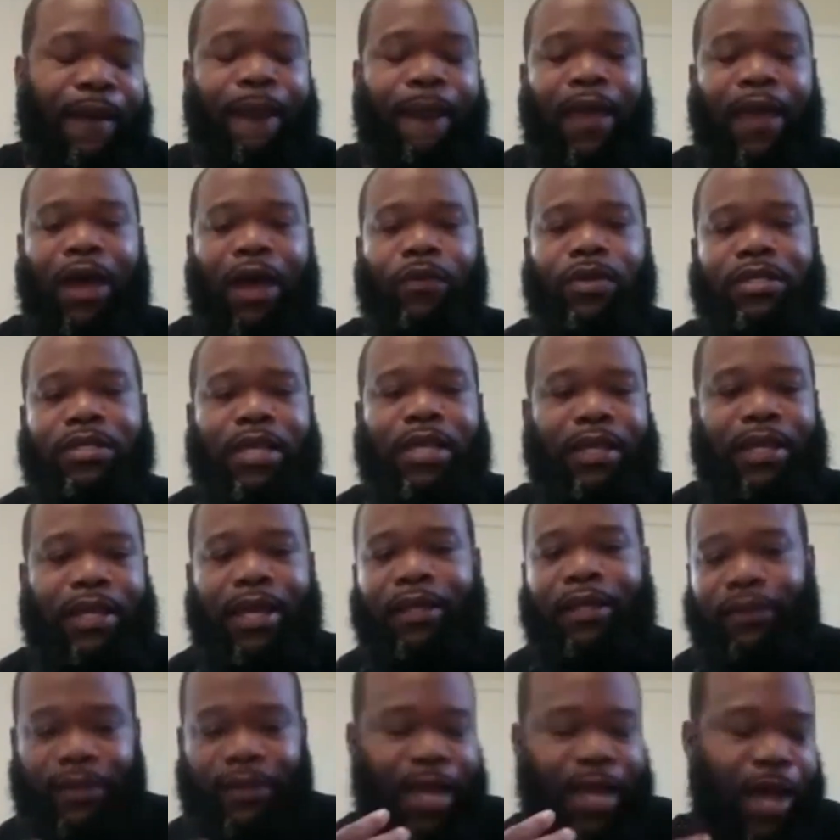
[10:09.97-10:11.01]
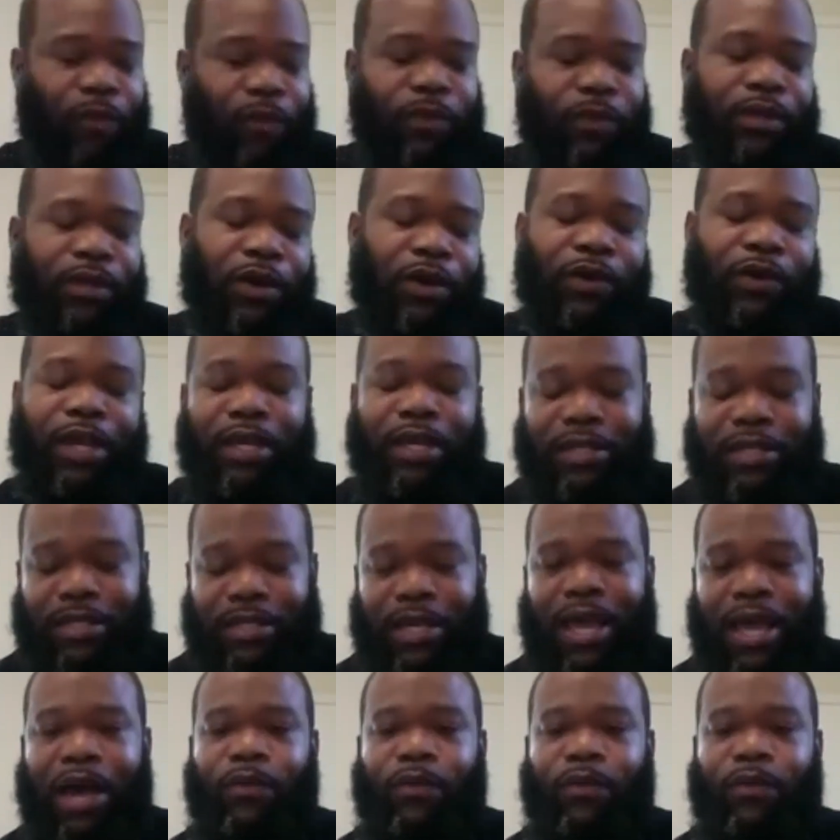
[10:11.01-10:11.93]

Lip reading: I would say that okay, so yeah,